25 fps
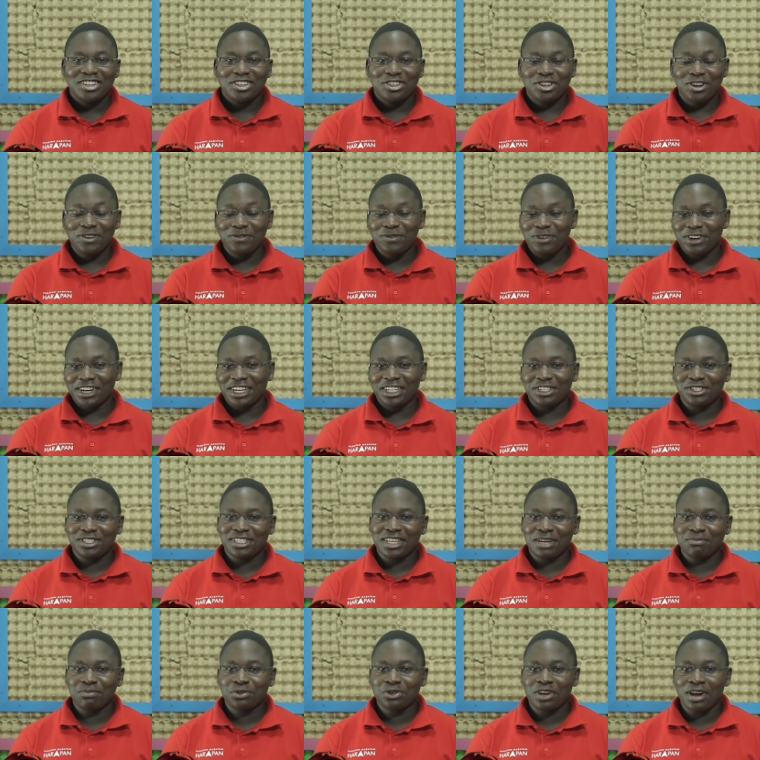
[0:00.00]
don't forget to
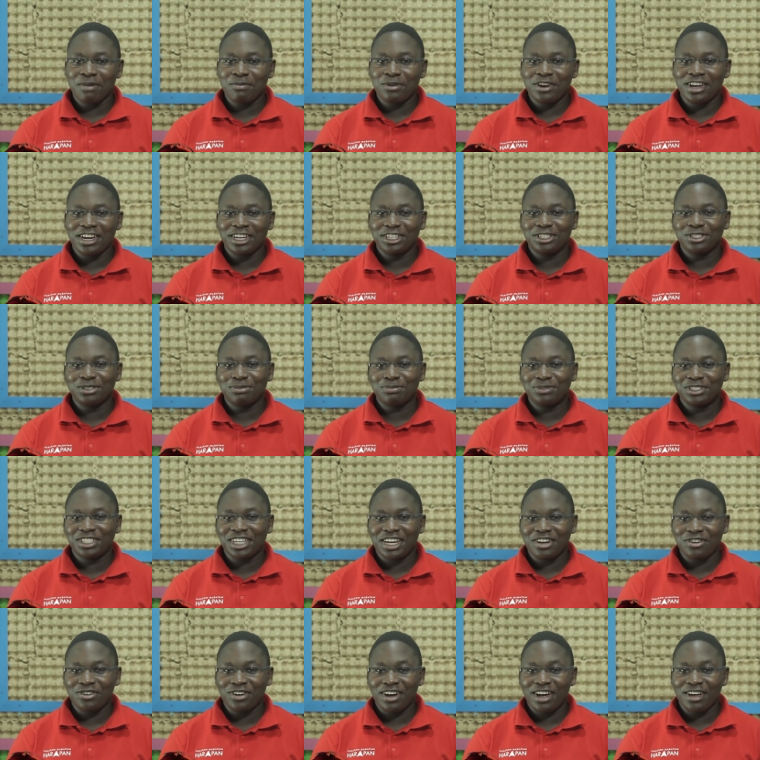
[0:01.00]
subscribe on our YouTube channel
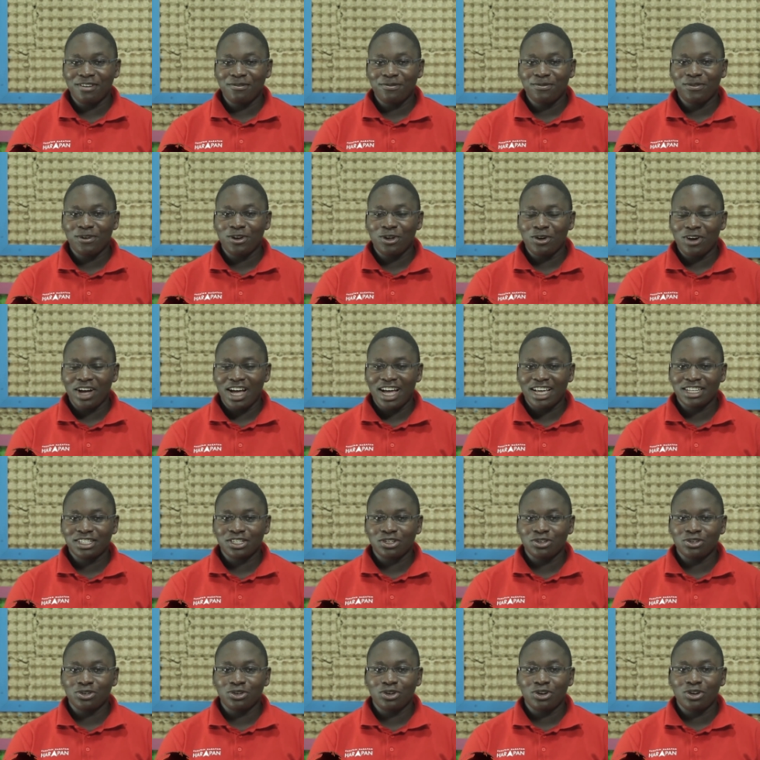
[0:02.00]
and follow us on
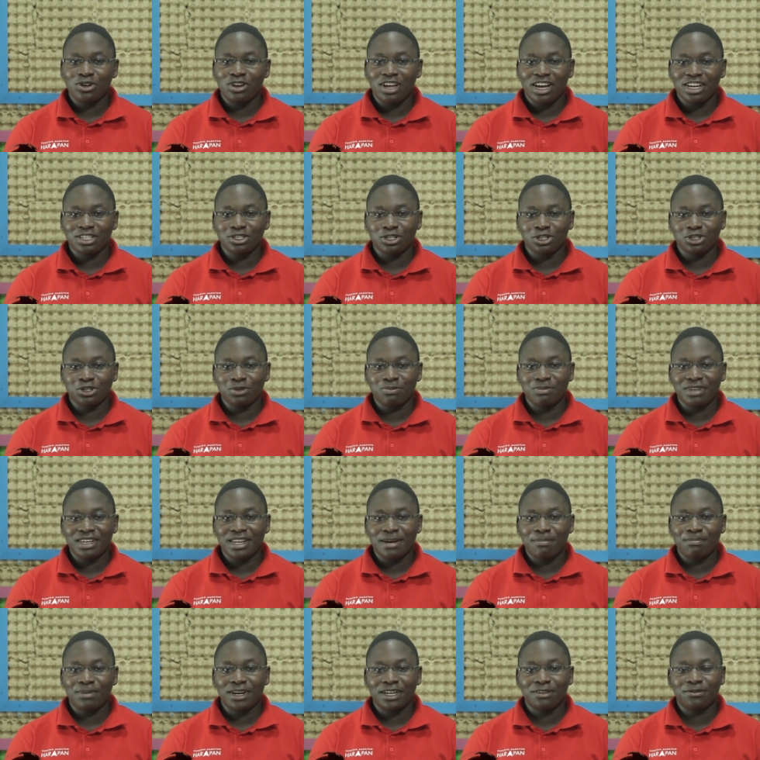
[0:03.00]
all our social media
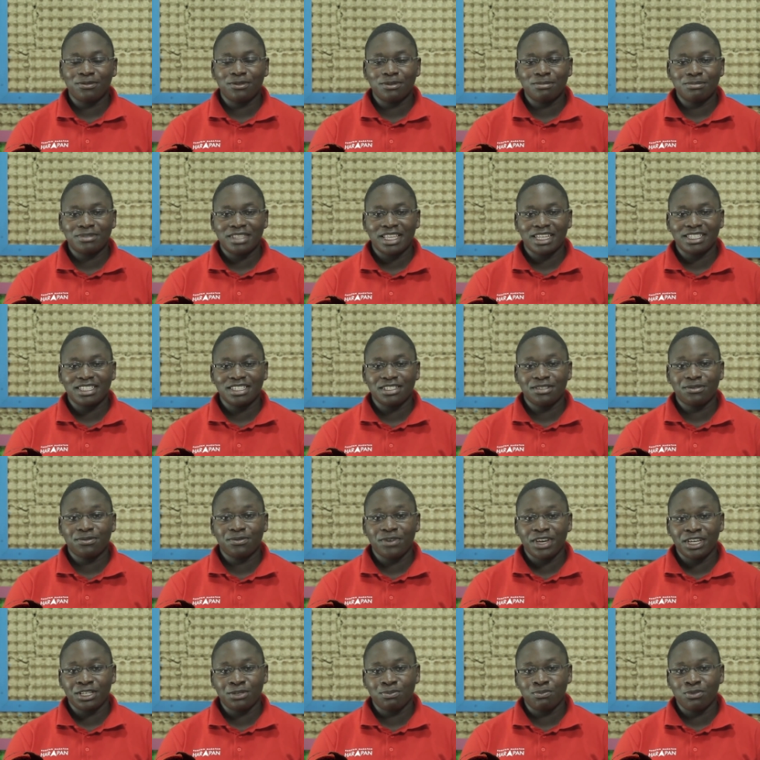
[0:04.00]
platforms that is
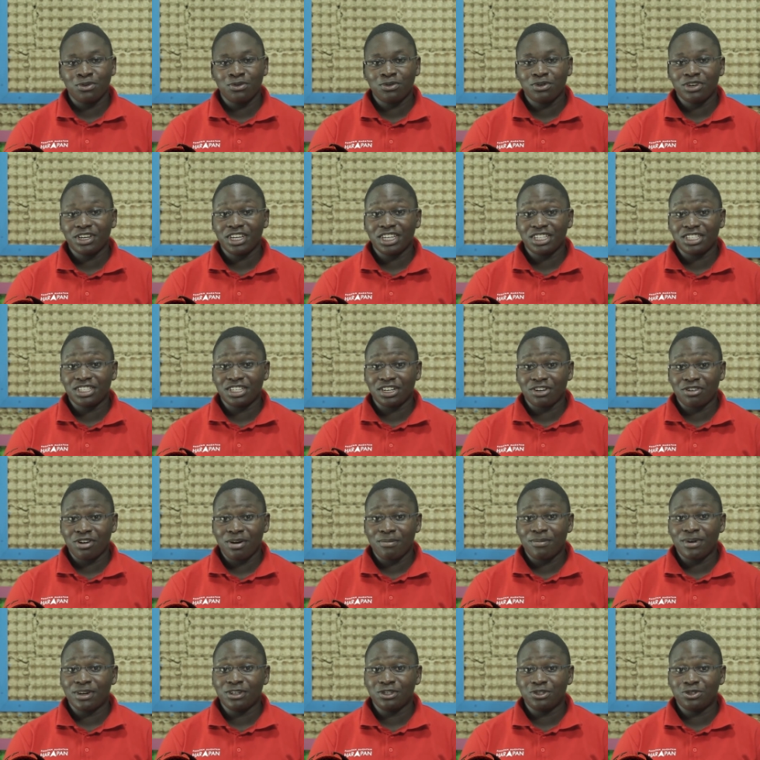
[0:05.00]
Facebook, Instagram
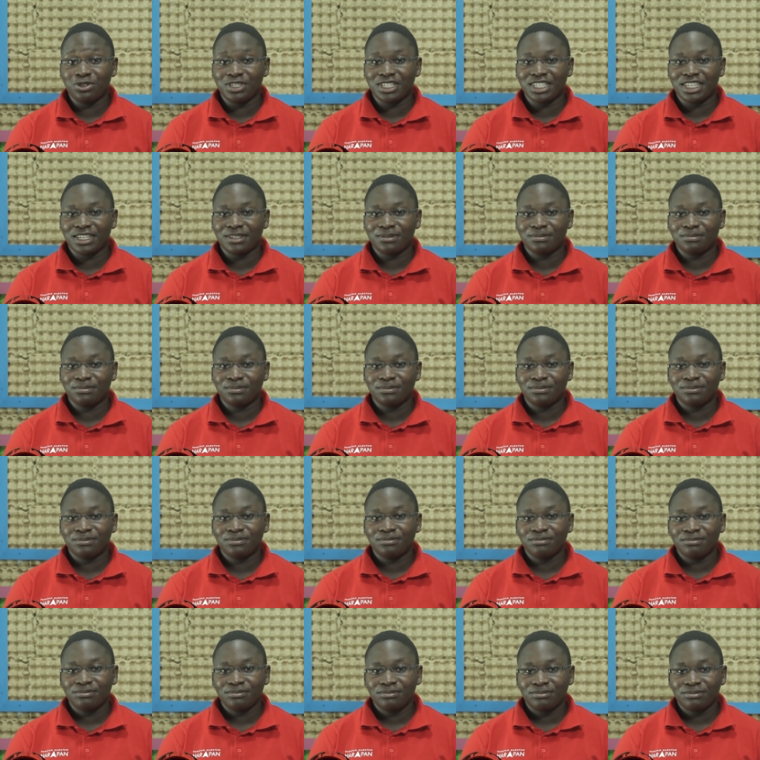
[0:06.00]
and Twitter.
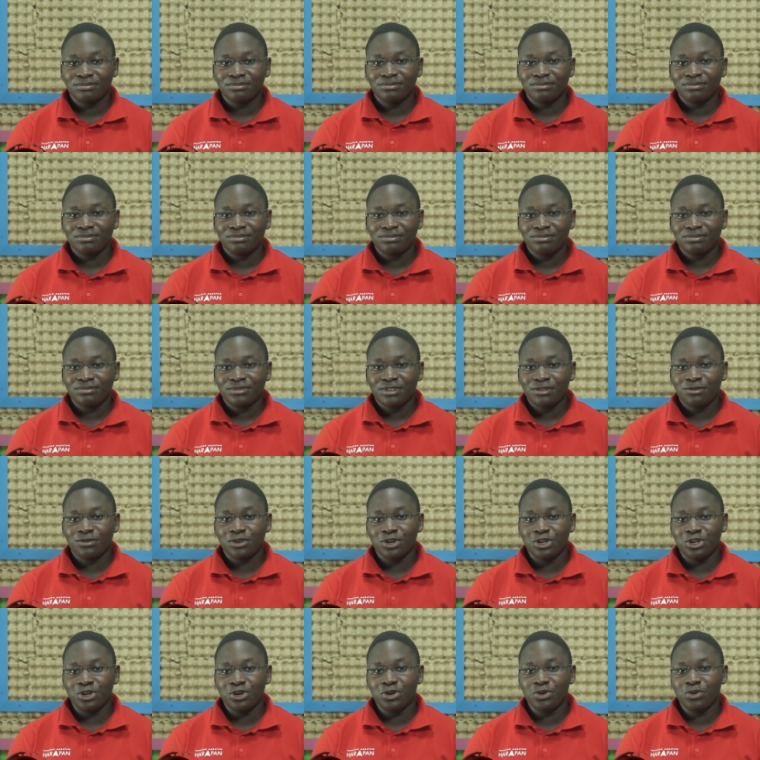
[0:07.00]
For
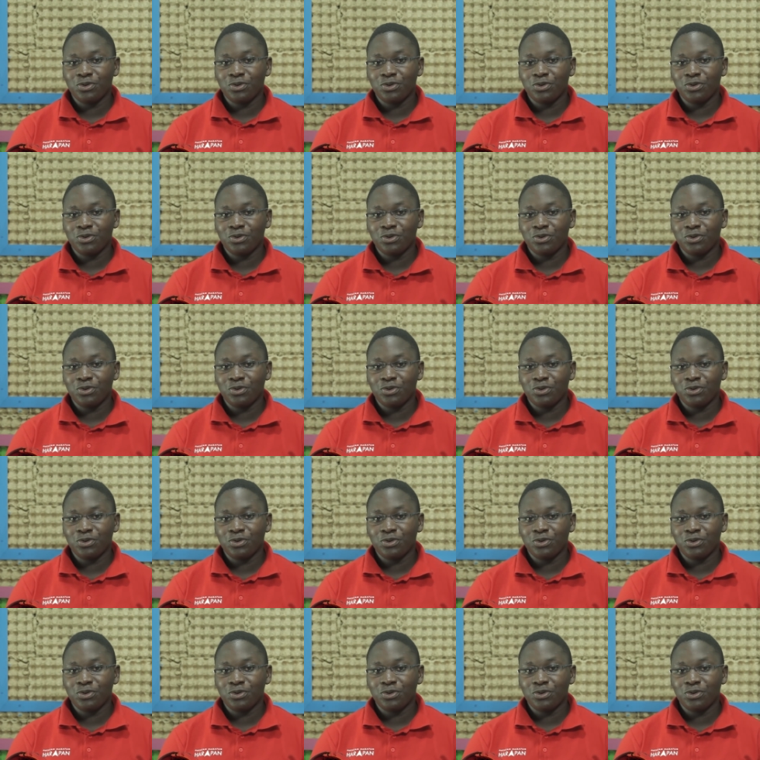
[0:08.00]
you.